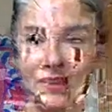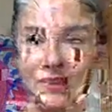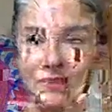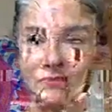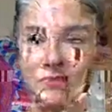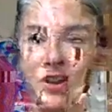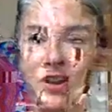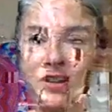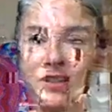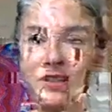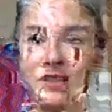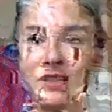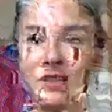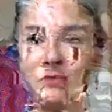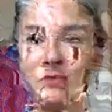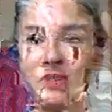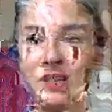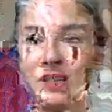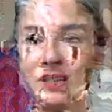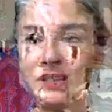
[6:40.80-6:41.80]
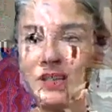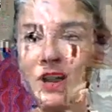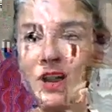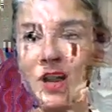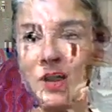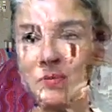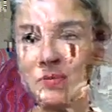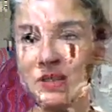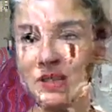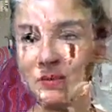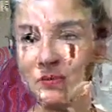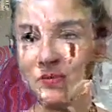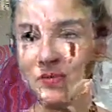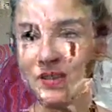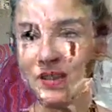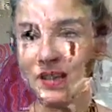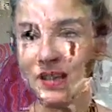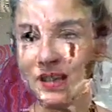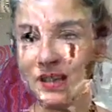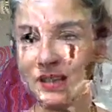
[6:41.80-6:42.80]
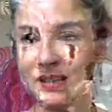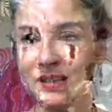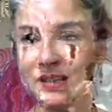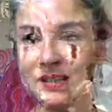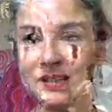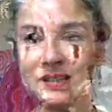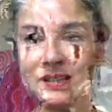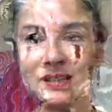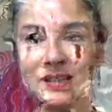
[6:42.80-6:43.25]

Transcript: write something, type some things,